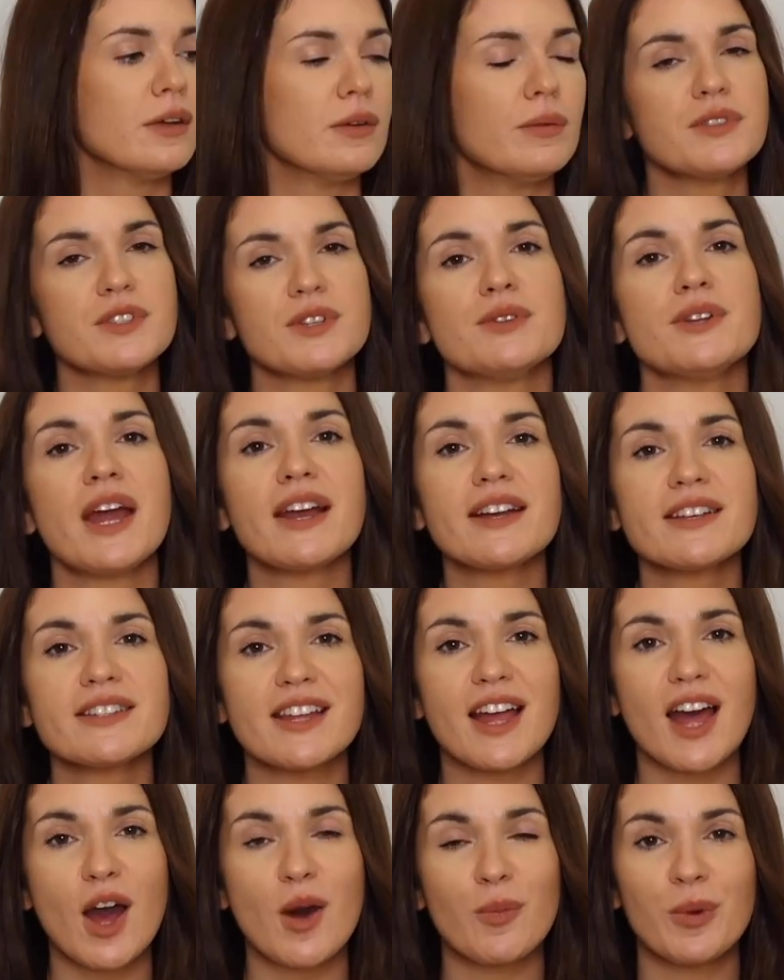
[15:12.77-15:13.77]
So next
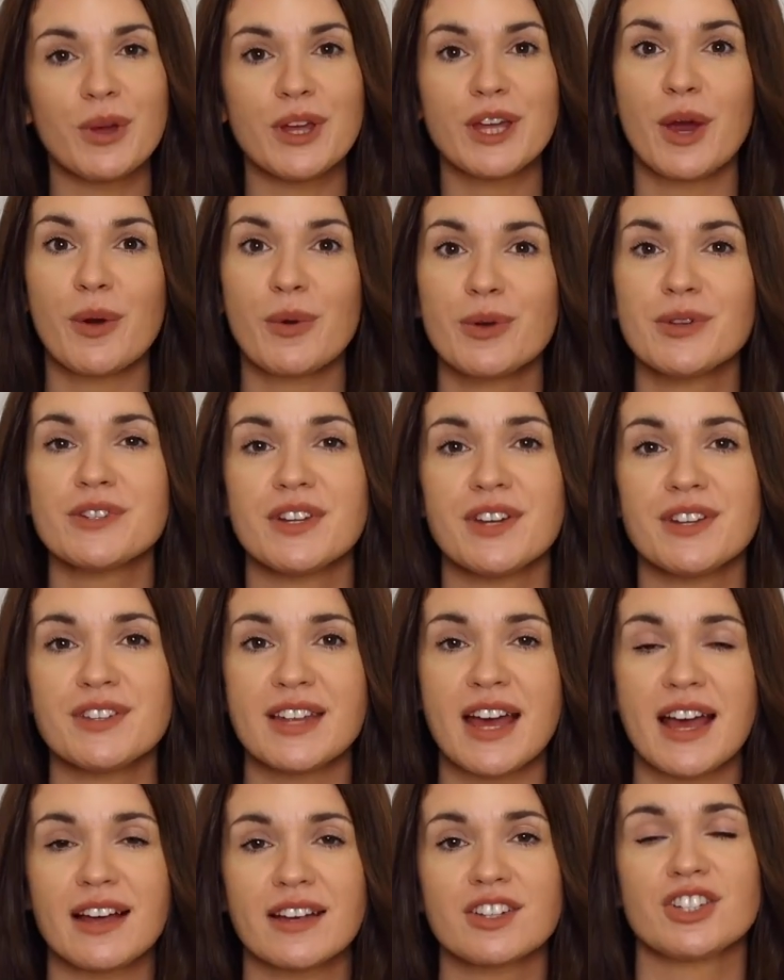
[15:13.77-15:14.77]
up we go on to the
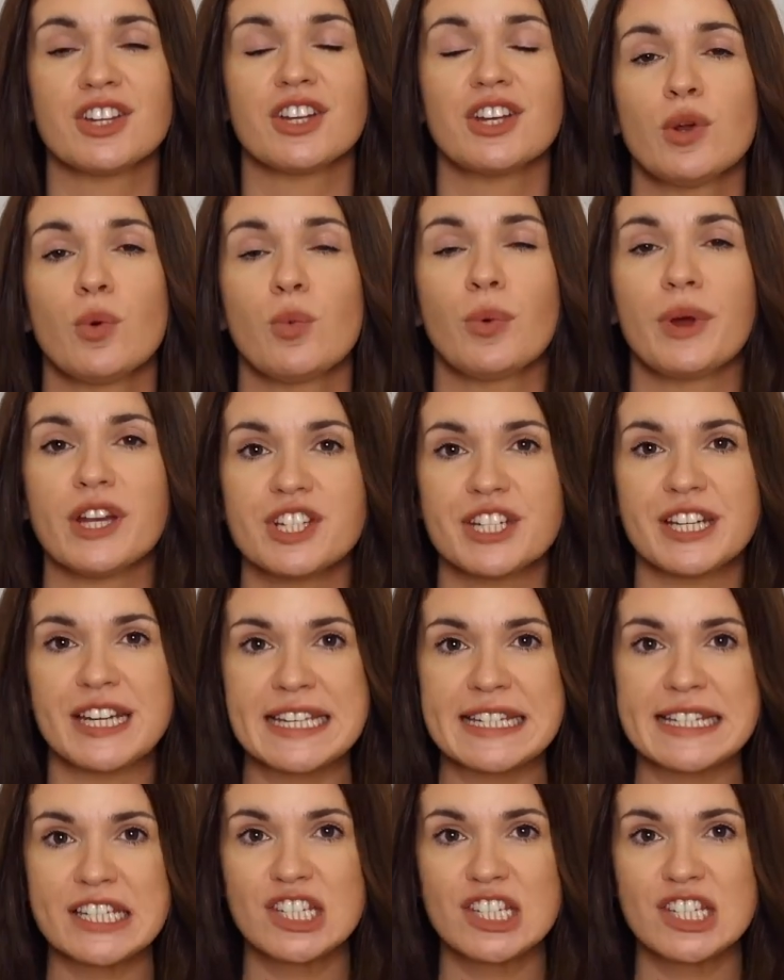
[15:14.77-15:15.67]
section which is